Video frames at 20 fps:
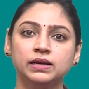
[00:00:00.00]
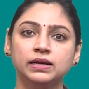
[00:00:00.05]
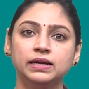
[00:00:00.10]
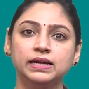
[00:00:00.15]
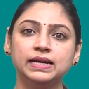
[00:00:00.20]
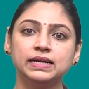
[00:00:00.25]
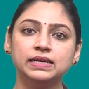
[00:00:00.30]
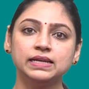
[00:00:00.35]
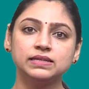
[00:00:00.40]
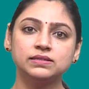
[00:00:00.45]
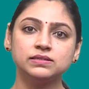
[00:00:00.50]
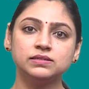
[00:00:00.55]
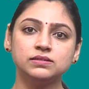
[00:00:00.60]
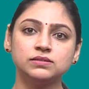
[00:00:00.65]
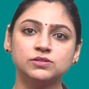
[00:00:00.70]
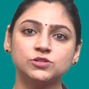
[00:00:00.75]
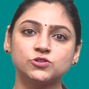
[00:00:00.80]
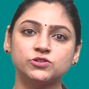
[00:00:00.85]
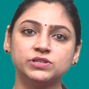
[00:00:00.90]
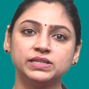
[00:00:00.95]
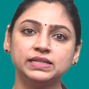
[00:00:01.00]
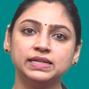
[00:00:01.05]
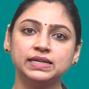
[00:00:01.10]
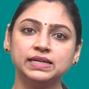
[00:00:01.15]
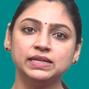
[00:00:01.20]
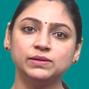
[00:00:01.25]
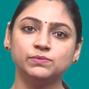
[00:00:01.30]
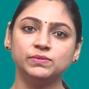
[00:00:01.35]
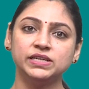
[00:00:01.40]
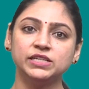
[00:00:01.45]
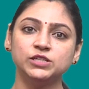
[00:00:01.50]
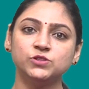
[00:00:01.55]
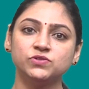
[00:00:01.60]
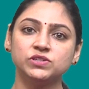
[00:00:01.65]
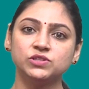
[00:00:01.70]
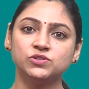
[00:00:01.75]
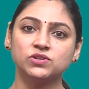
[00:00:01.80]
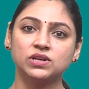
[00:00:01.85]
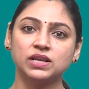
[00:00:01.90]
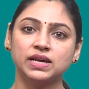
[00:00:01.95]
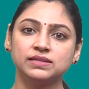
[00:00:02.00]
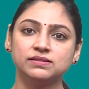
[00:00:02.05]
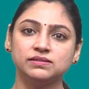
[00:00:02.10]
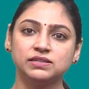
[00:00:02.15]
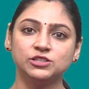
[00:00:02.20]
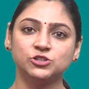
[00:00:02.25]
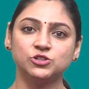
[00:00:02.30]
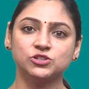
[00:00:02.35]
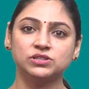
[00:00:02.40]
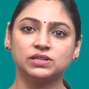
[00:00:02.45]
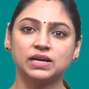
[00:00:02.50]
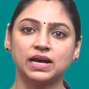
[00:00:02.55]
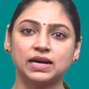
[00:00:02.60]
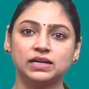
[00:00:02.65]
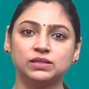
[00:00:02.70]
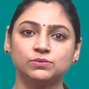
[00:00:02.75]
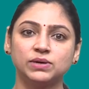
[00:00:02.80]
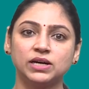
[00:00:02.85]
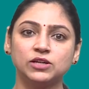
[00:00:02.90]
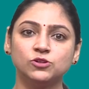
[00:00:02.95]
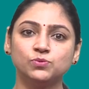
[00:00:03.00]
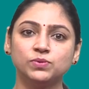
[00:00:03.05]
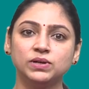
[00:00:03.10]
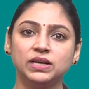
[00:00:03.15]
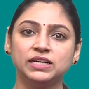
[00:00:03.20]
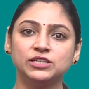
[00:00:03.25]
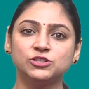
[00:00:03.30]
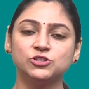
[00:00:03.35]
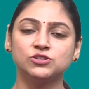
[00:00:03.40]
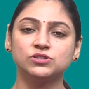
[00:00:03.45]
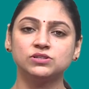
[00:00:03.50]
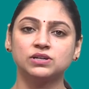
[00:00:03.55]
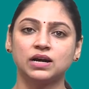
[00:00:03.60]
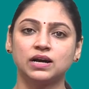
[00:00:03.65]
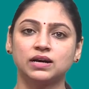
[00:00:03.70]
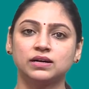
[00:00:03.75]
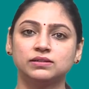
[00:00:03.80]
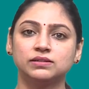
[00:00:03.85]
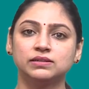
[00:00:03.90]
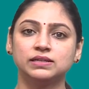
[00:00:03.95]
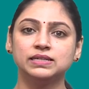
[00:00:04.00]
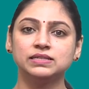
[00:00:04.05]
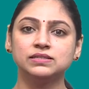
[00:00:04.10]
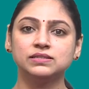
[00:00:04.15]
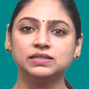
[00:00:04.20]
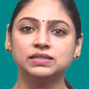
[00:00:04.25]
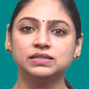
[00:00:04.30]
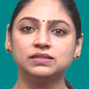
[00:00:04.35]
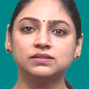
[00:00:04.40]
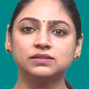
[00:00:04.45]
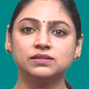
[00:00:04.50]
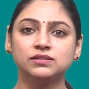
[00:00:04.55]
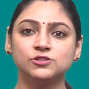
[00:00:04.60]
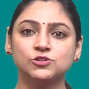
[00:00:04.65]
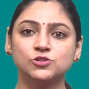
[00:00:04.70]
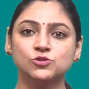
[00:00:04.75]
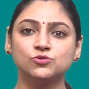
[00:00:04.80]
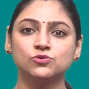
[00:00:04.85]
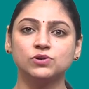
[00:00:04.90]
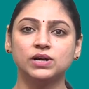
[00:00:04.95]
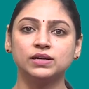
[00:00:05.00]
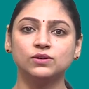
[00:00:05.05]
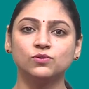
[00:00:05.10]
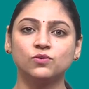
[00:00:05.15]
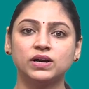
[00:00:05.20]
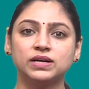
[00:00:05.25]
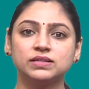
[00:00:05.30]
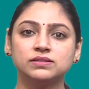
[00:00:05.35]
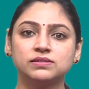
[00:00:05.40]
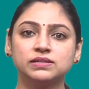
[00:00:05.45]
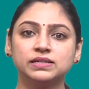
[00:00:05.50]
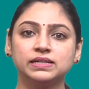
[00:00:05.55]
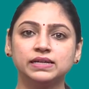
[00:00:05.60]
In essence, 3D image visualization and manipulation are integral to advancing